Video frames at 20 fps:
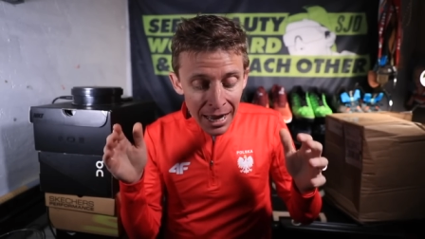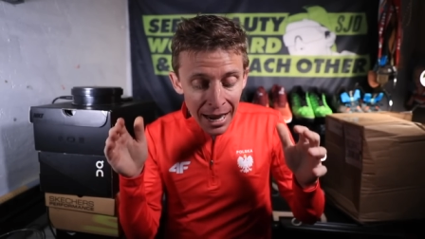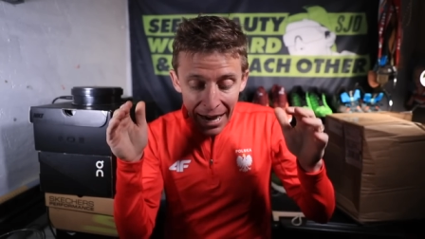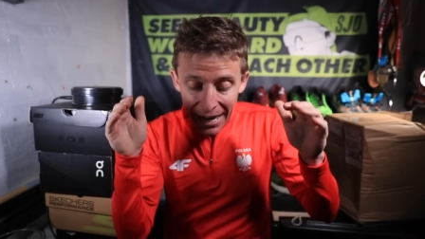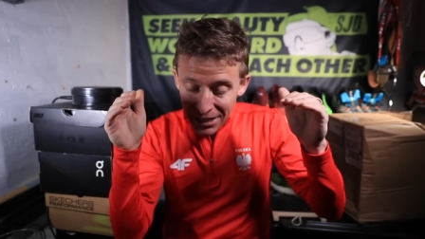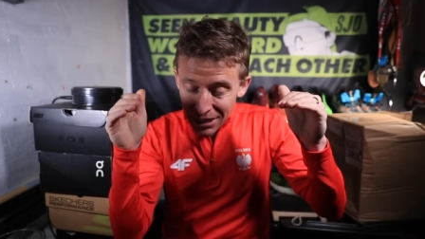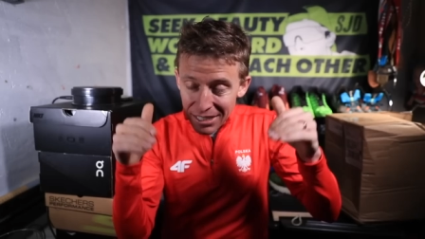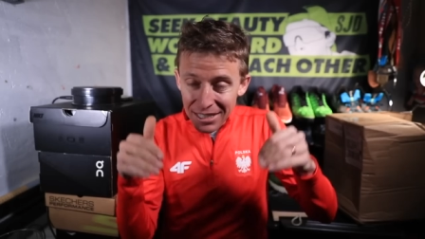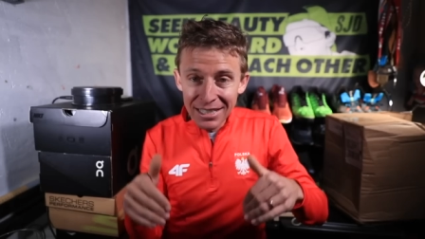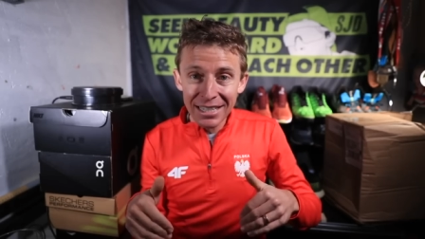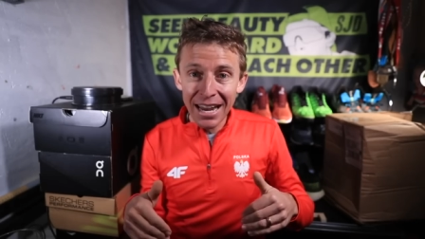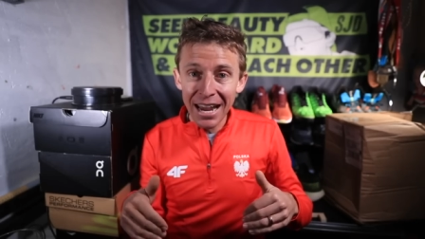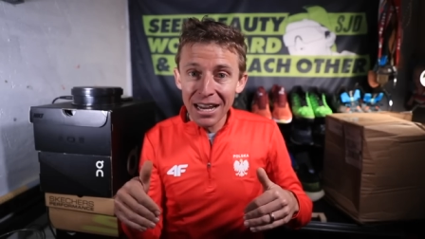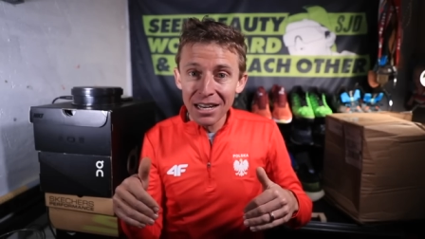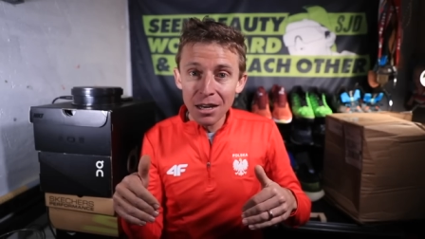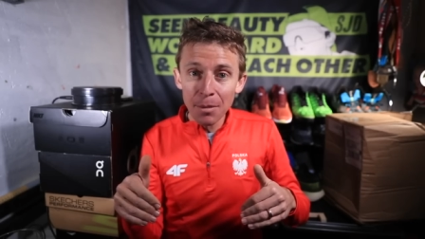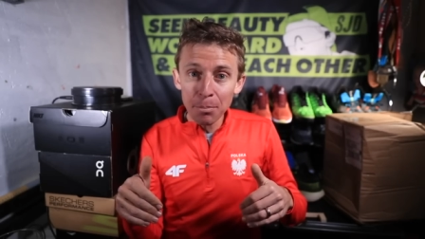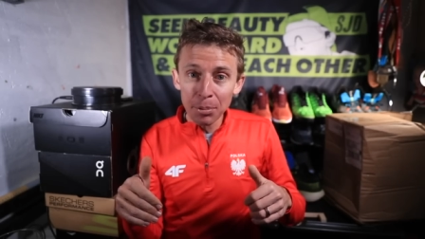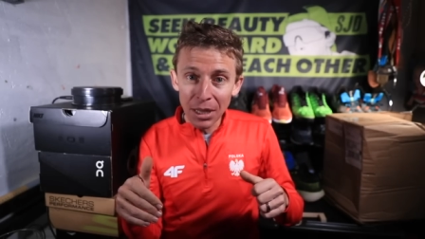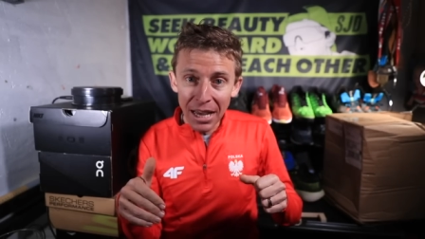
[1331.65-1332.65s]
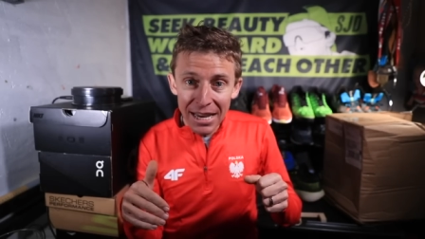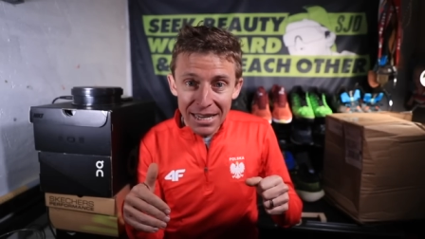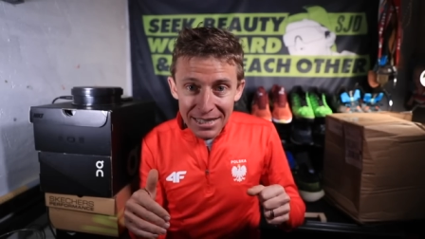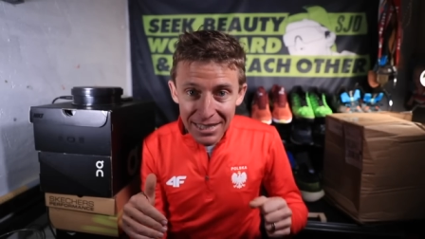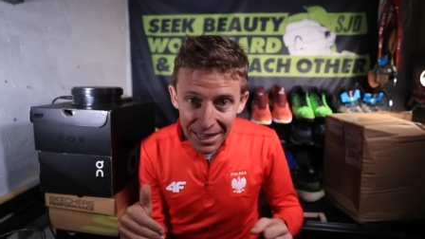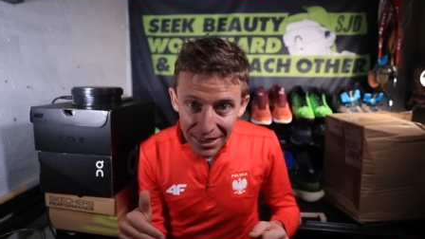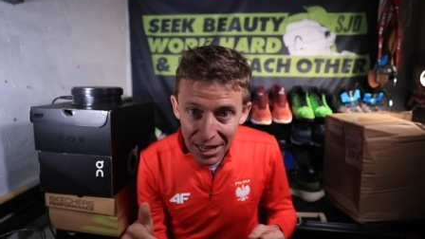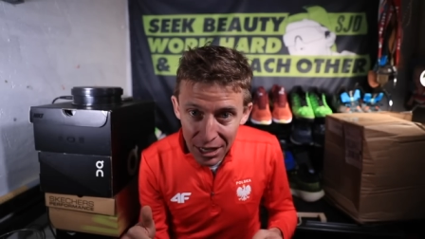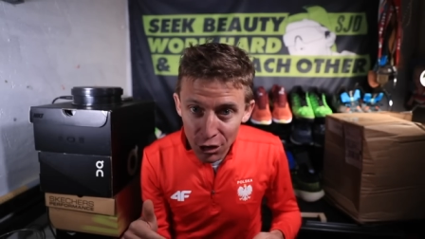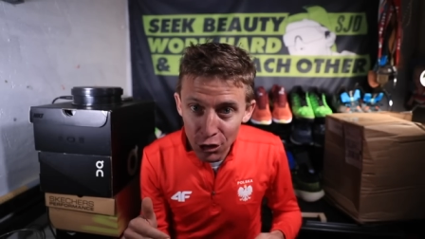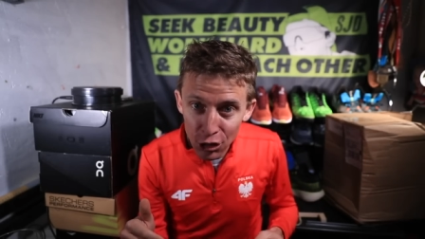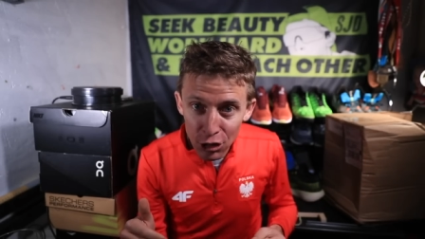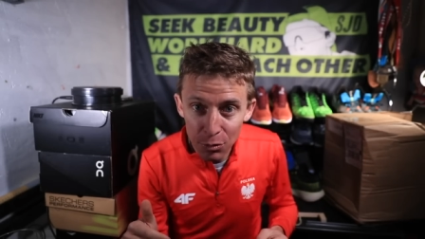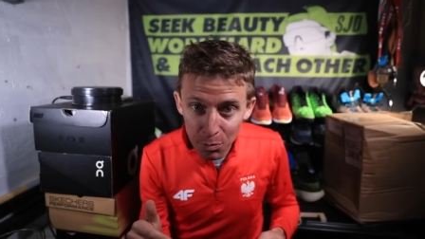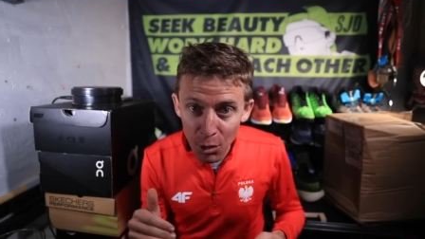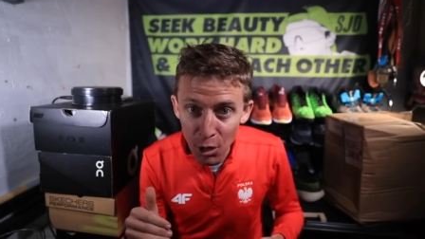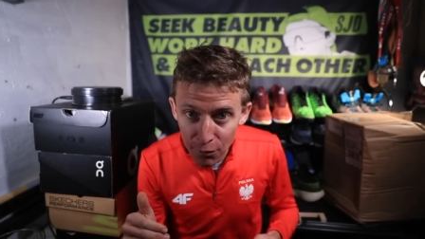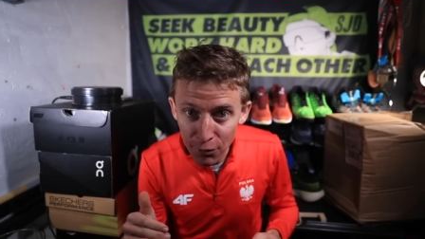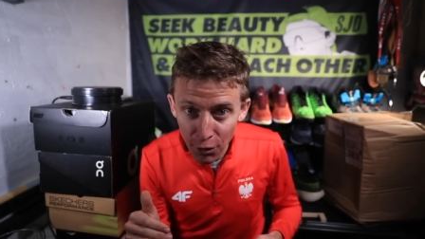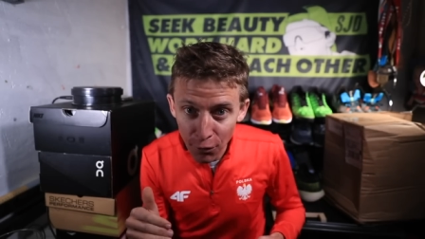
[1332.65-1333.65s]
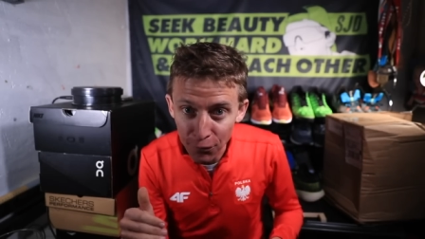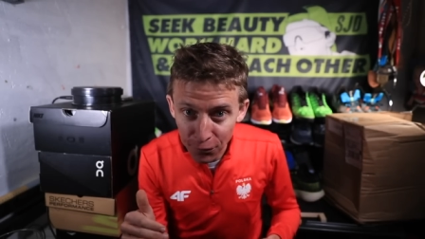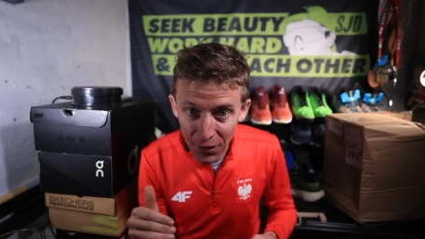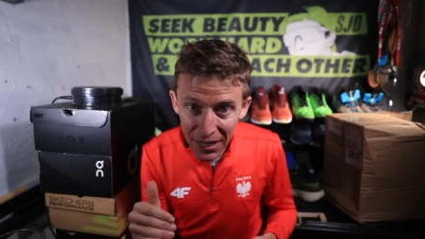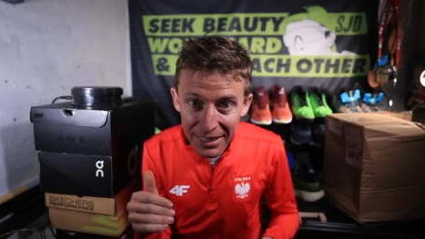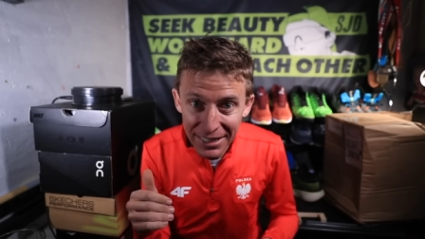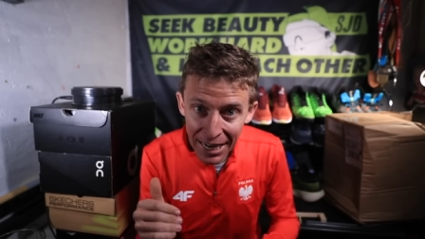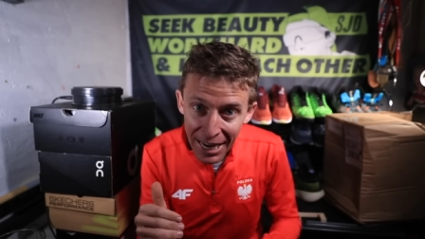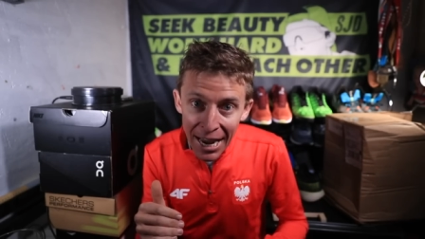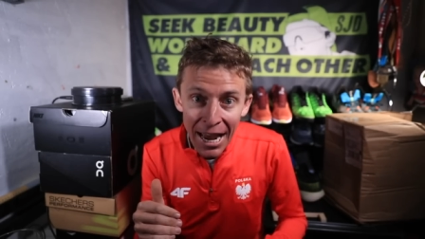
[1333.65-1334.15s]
I just stand in place and then you just move your feet